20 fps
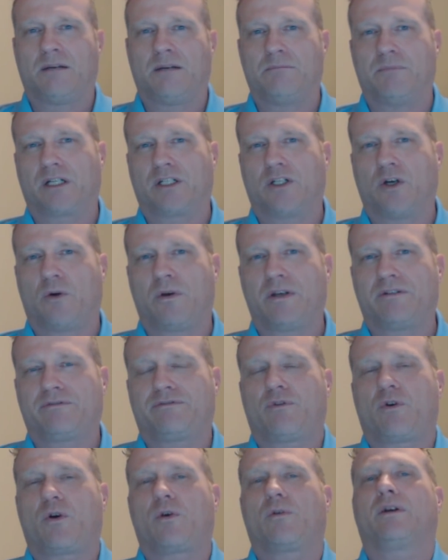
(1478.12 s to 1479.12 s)
but going
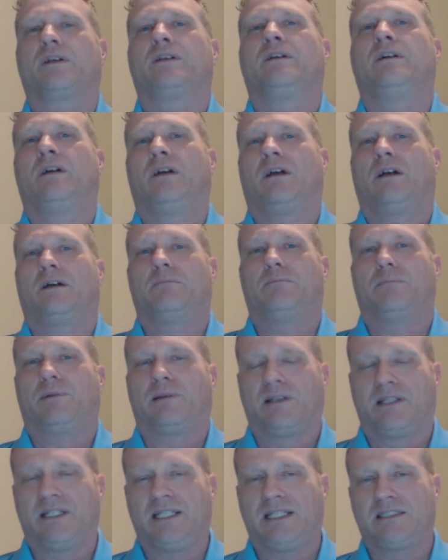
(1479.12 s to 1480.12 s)
forward,
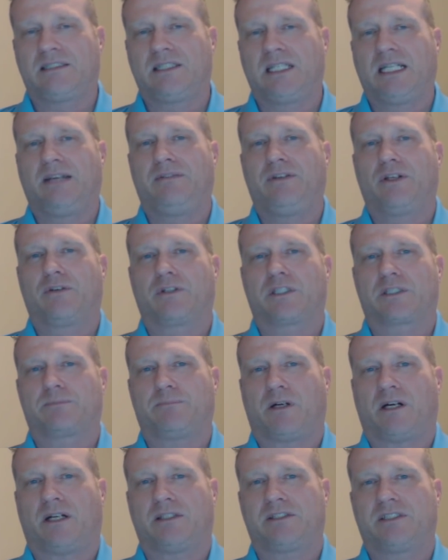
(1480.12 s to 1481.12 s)
please leave your
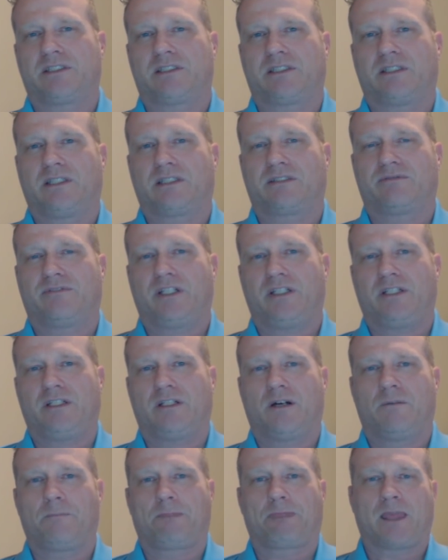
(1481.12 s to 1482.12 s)
responses to this
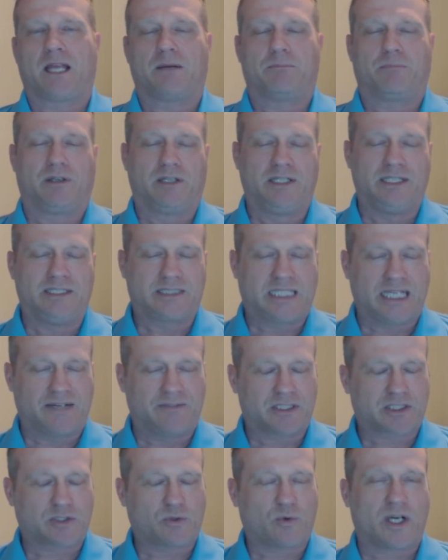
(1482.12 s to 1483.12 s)
video. Please give
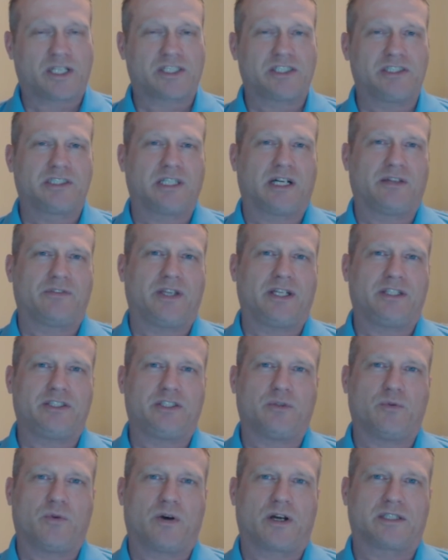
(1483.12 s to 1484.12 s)
us questions on things
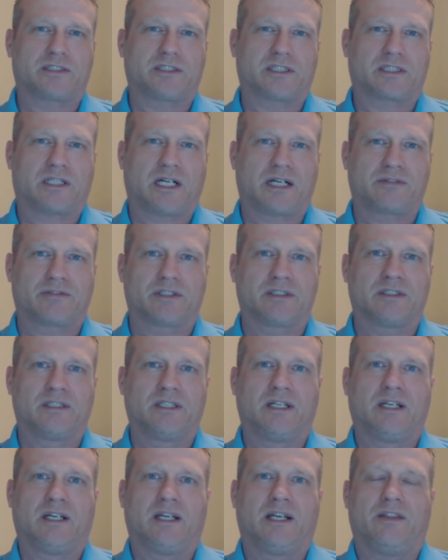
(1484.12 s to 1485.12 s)
you want us to cover,
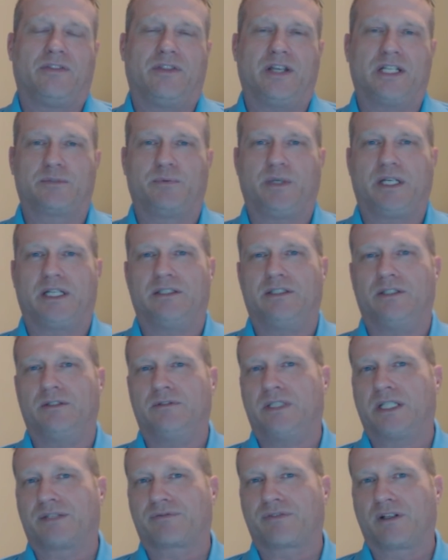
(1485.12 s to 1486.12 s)
things we can
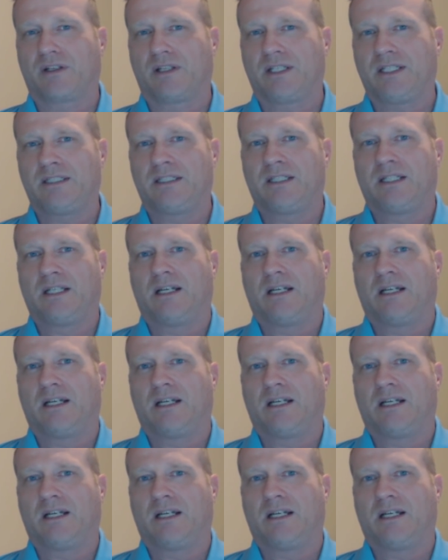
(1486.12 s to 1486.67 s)
do differently.